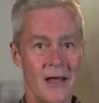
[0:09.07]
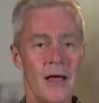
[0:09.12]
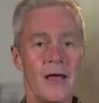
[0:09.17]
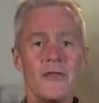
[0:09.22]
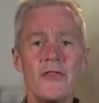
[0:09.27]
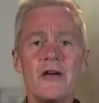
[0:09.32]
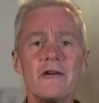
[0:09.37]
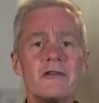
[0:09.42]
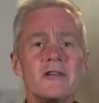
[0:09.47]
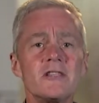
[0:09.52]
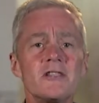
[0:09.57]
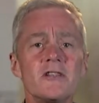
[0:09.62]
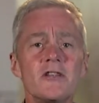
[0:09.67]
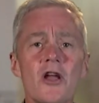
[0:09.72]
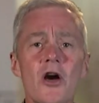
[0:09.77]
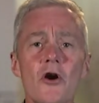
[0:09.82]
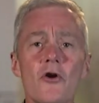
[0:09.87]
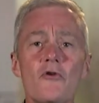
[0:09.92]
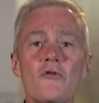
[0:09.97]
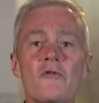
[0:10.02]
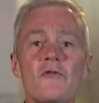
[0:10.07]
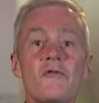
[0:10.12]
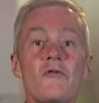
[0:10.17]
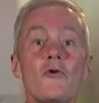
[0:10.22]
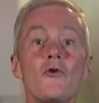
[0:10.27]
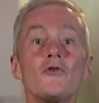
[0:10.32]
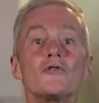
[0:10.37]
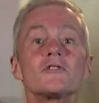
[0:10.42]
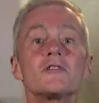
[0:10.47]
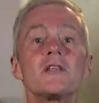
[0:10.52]
There is no
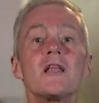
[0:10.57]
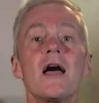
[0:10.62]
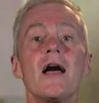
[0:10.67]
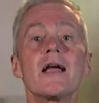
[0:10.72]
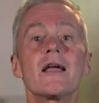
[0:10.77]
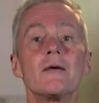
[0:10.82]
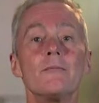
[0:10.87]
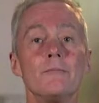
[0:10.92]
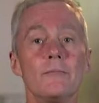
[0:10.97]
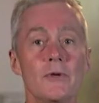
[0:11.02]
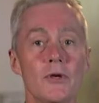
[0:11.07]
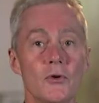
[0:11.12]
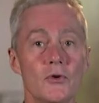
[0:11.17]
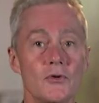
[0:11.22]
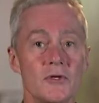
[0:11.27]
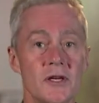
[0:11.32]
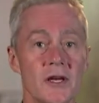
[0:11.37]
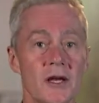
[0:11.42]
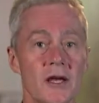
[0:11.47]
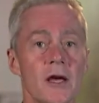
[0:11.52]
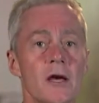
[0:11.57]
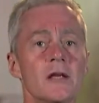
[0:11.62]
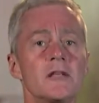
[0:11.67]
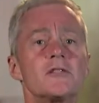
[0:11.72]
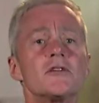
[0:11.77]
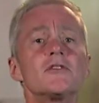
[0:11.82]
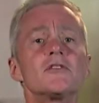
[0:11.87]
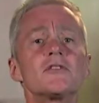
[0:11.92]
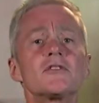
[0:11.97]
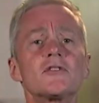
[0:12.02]
force like music
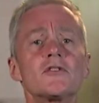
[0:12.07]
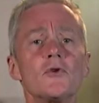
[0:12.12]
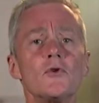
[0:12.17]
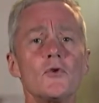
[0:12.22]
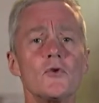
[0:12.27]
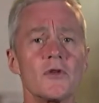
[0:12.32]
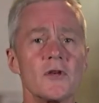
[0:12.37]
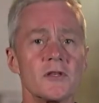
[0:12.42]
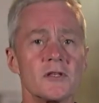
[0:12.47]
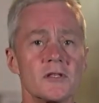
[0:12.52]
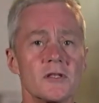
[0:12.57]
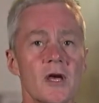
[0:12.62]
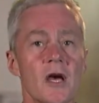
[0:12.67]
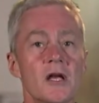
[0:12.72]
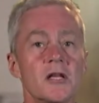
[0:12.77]
to soothe us,